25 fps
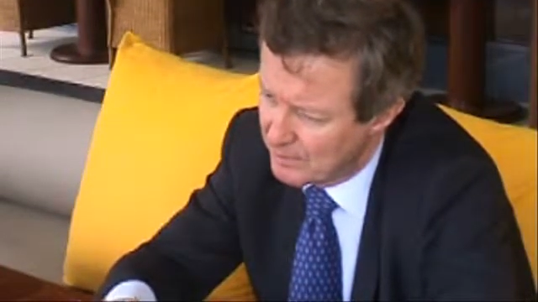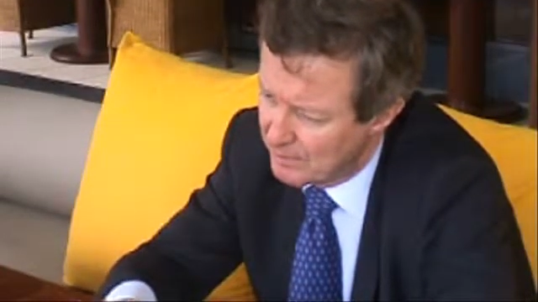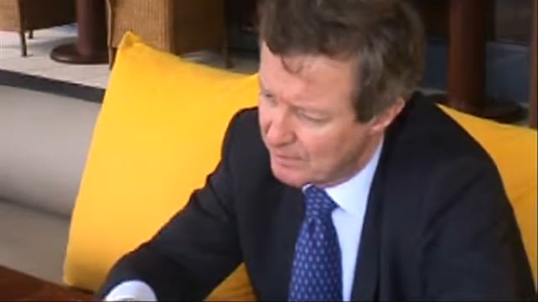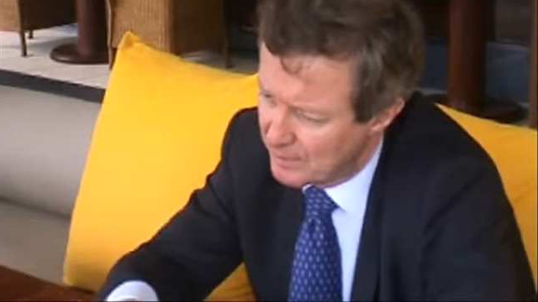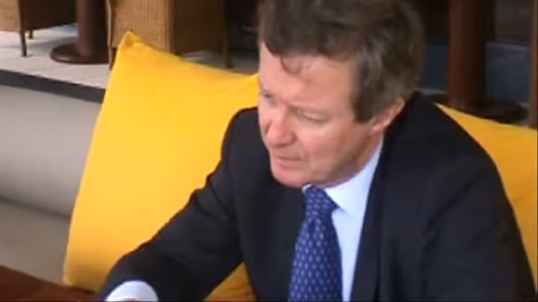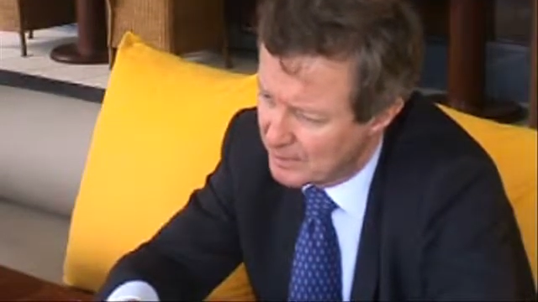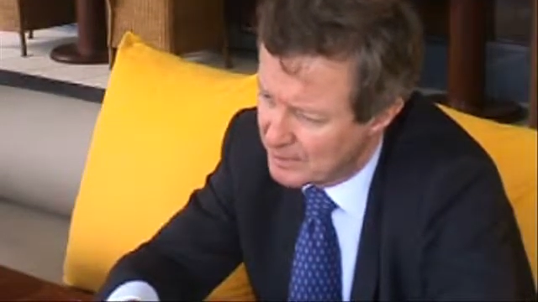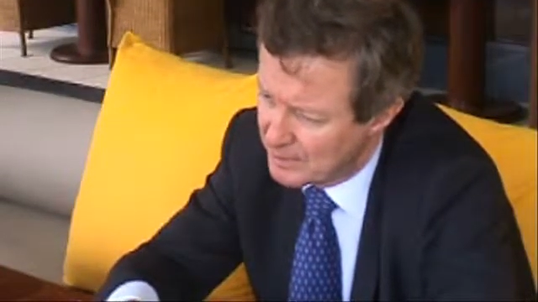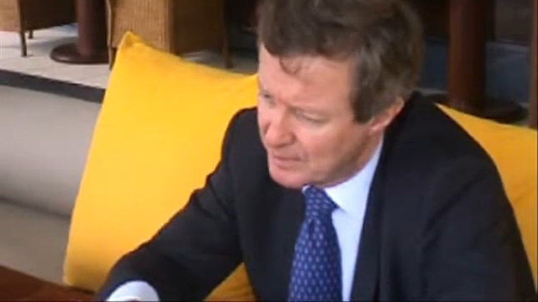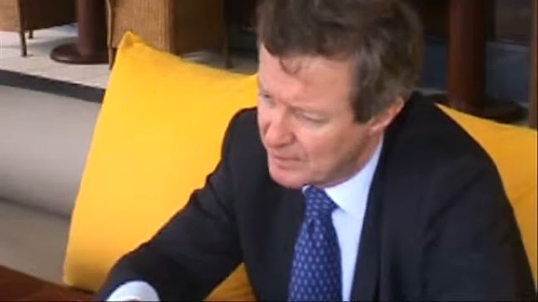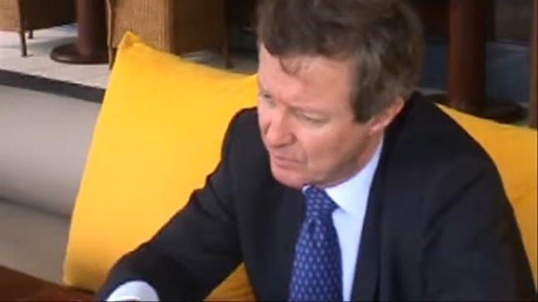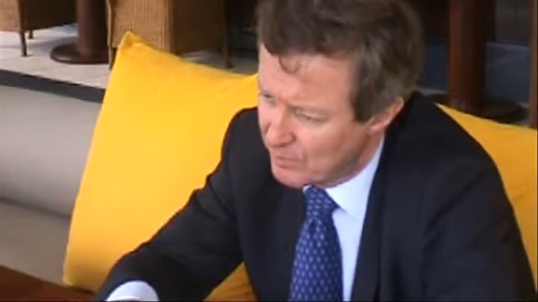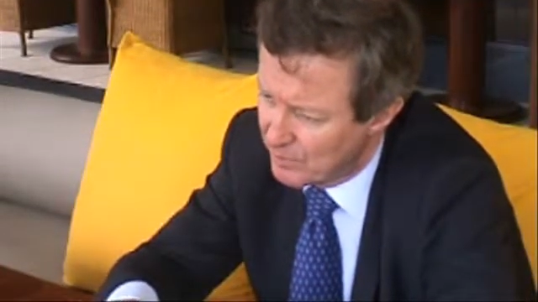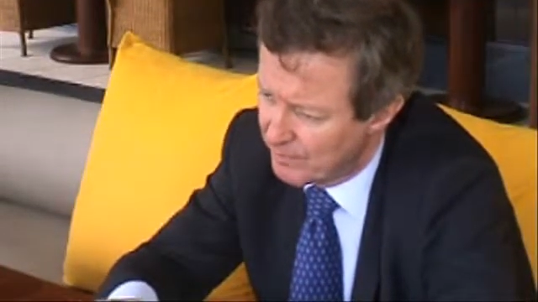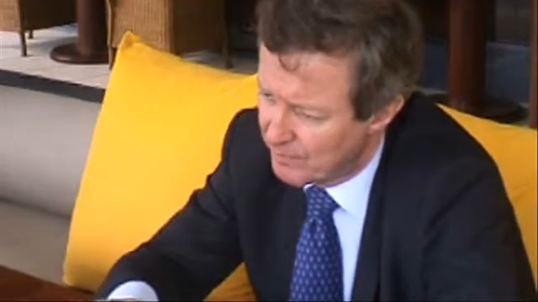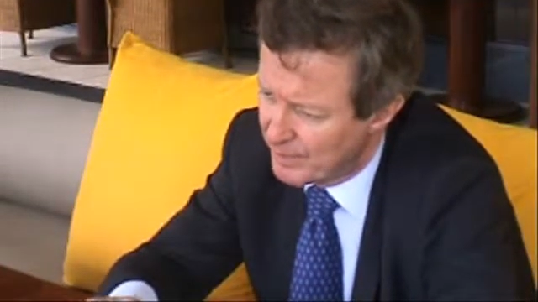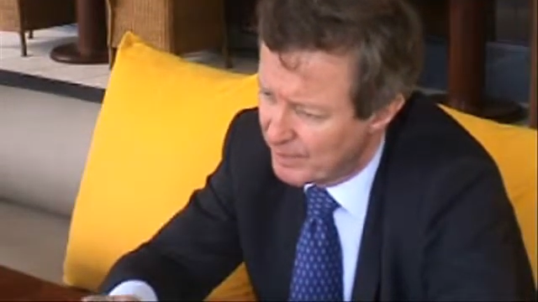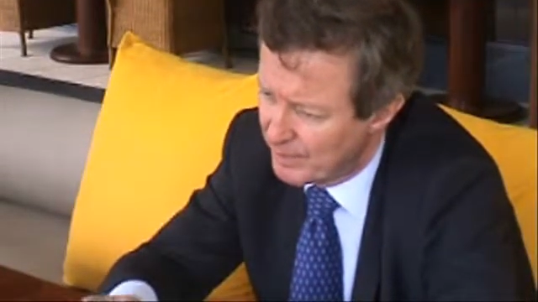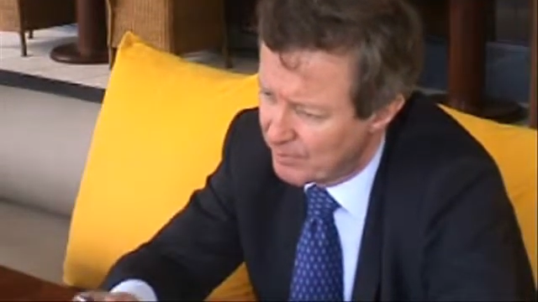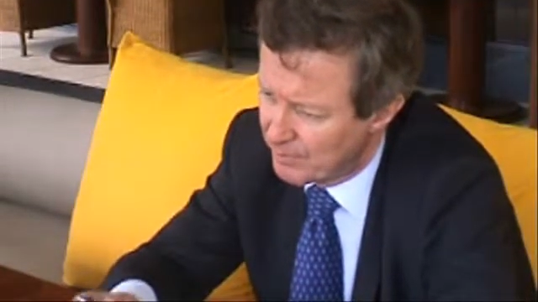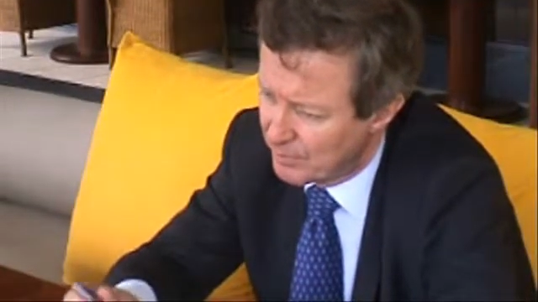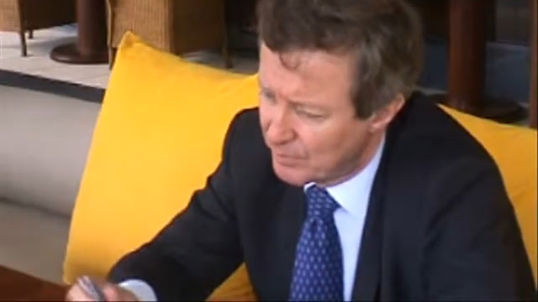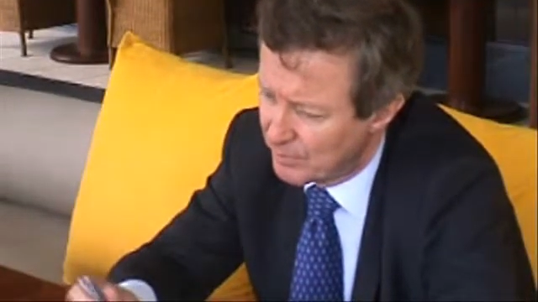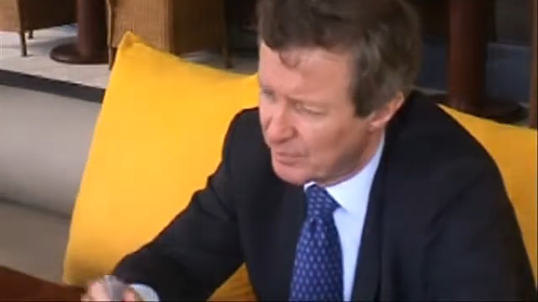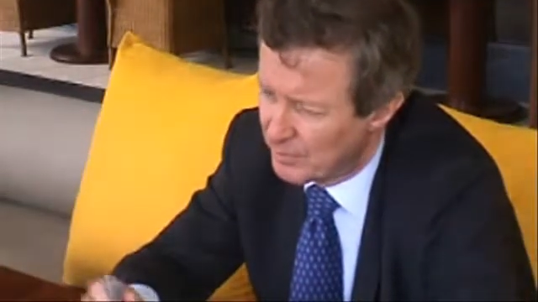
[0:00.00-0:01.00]
91
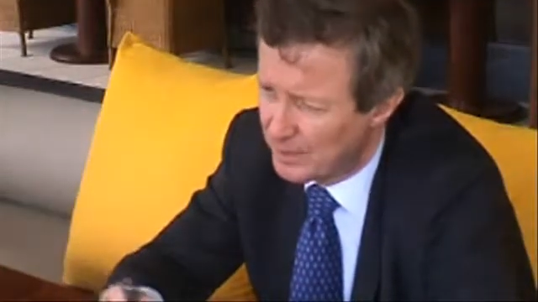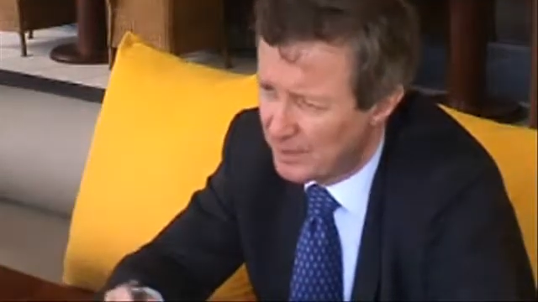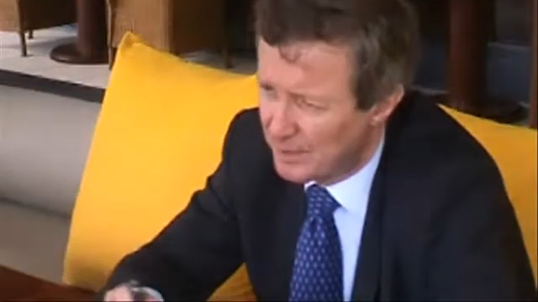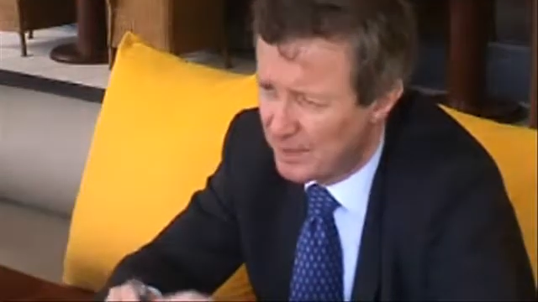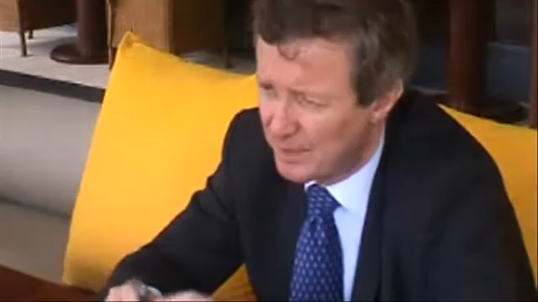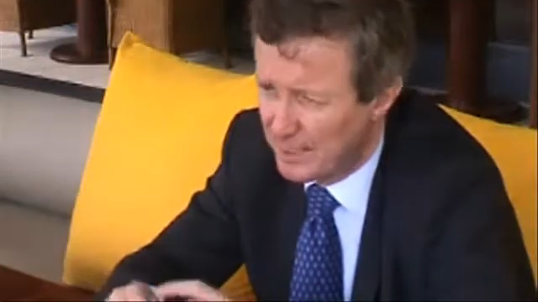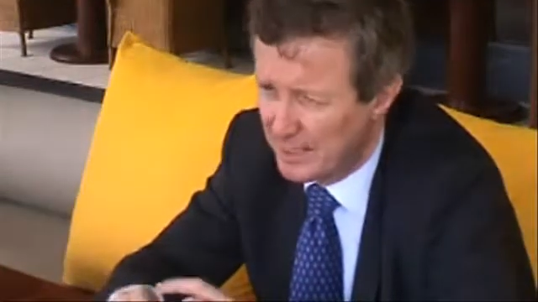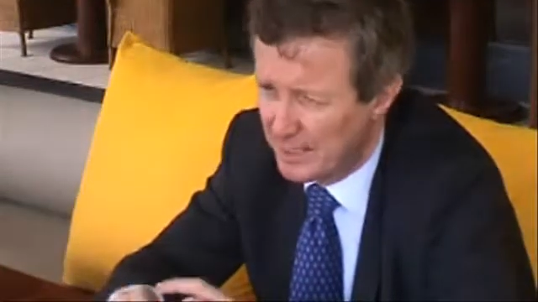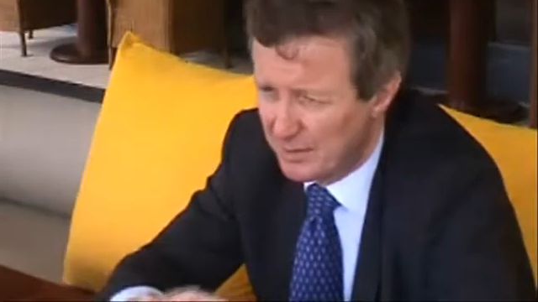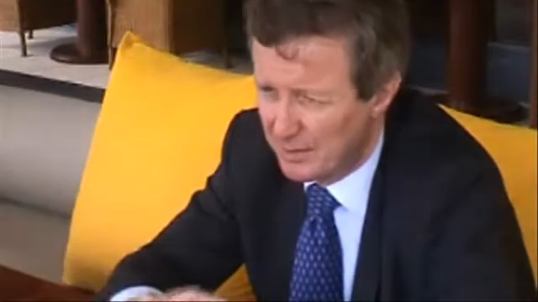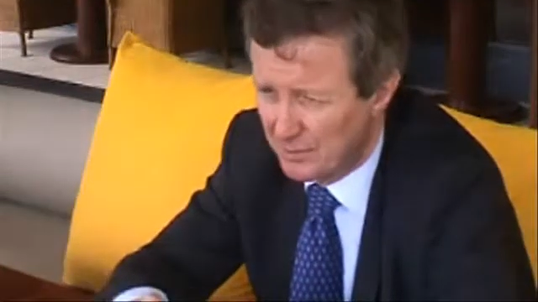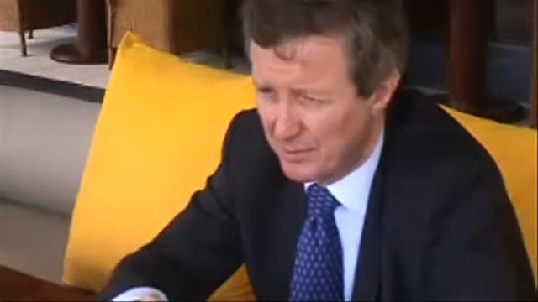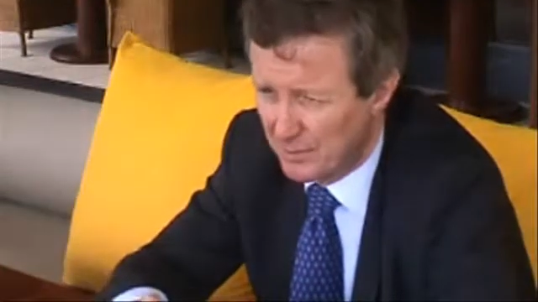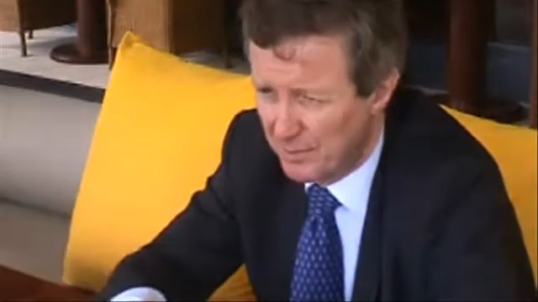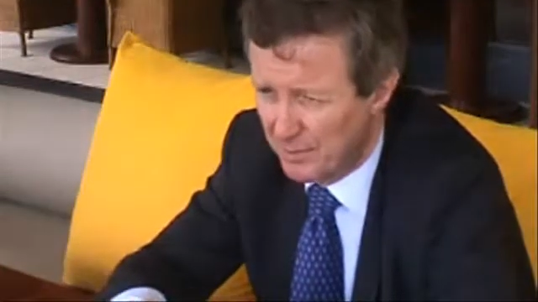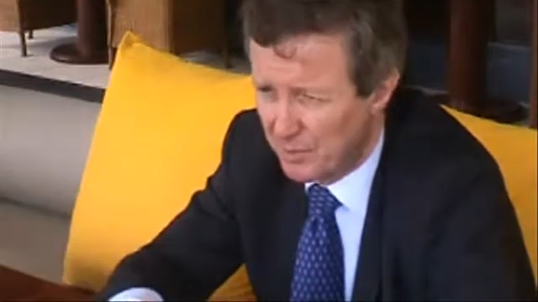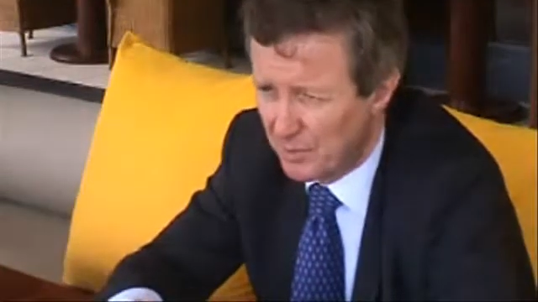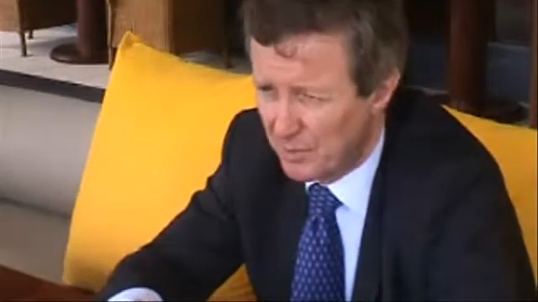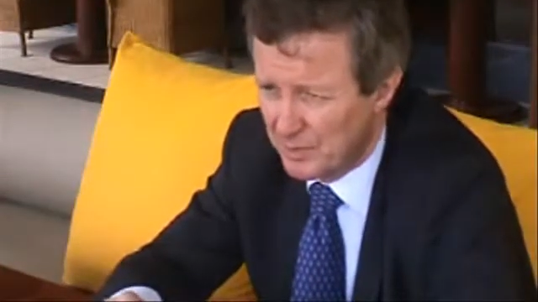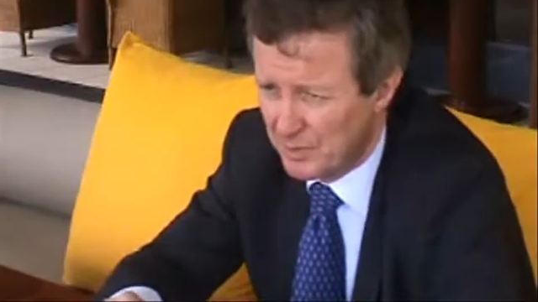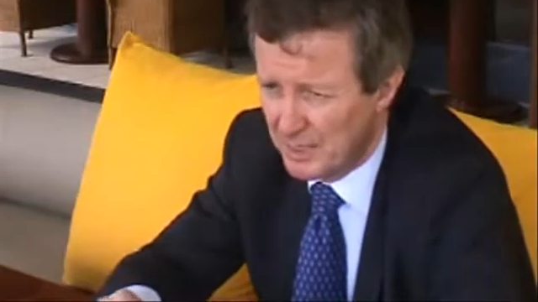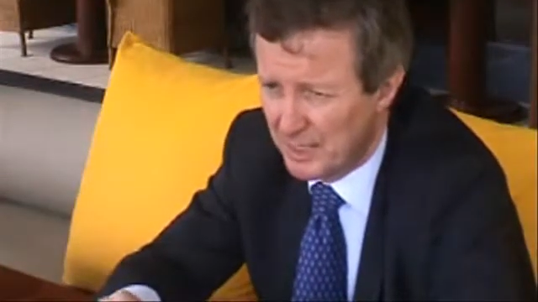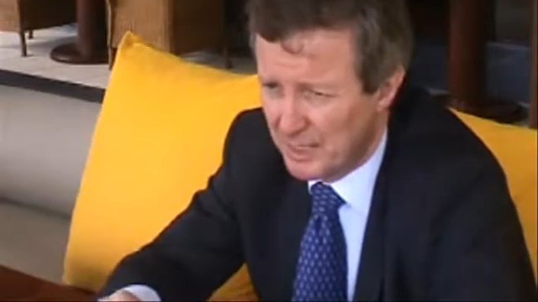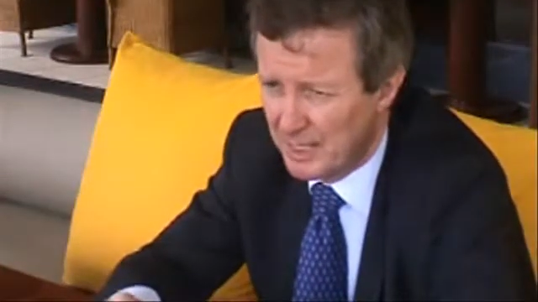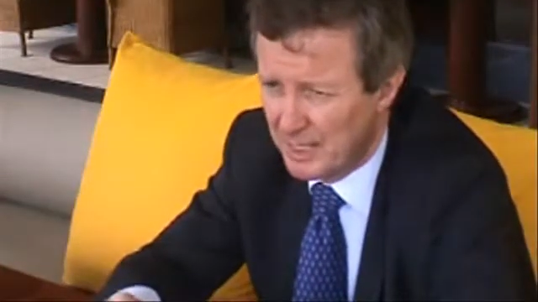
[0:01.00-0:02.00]
people were
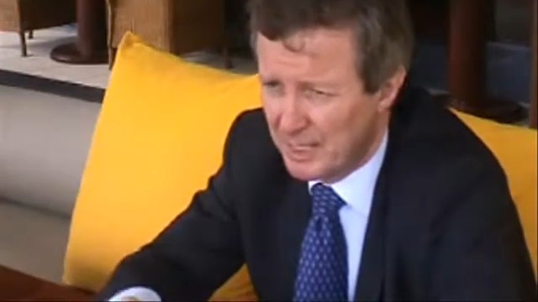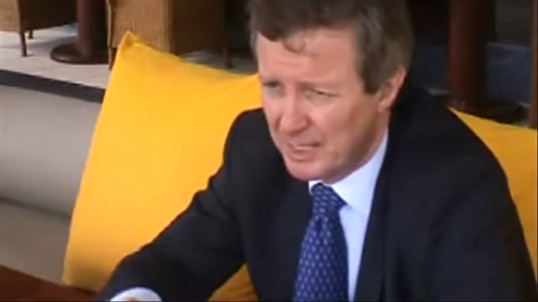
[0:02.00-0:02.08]
reported